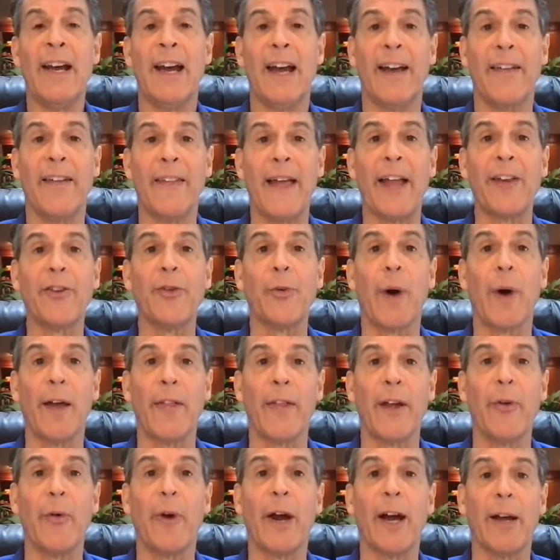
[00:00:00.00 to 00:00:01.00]
And that's why
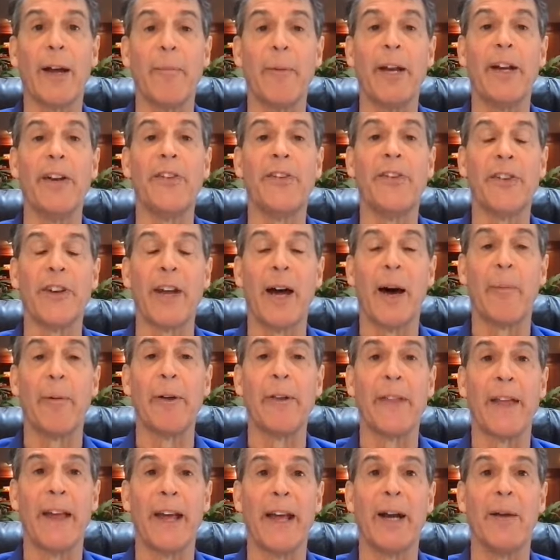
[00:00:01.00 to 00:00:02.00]
they recommended
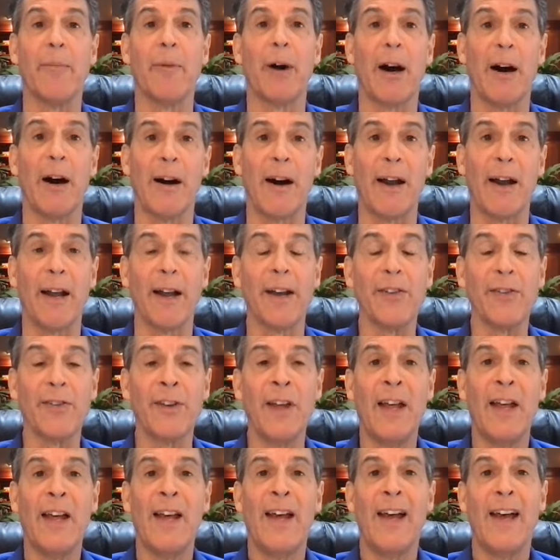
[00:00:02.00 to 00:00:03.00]
stopping the antibiotics.